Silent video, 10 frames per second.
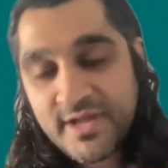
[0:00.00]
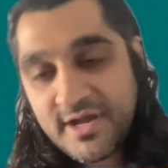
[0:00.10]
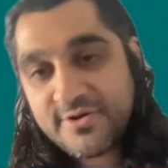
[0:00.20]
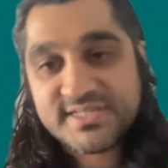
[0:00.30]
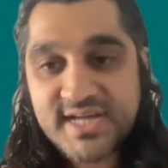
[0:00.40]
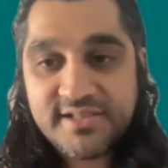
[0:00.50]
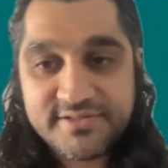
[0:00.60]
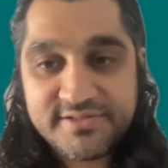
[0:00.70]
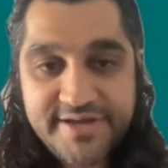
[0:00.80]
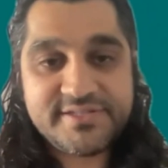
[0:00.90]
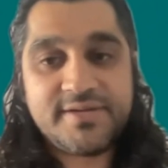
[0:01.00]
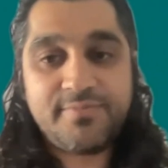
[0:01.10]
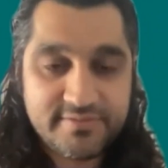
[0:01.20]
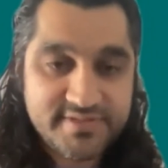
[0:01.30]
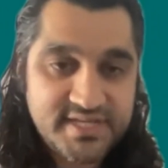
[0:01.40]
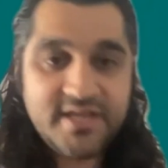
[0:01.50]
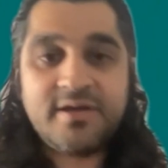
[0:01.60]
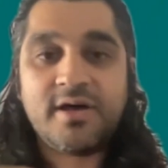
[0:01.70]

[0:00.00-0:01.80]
across silo channels like point of sale,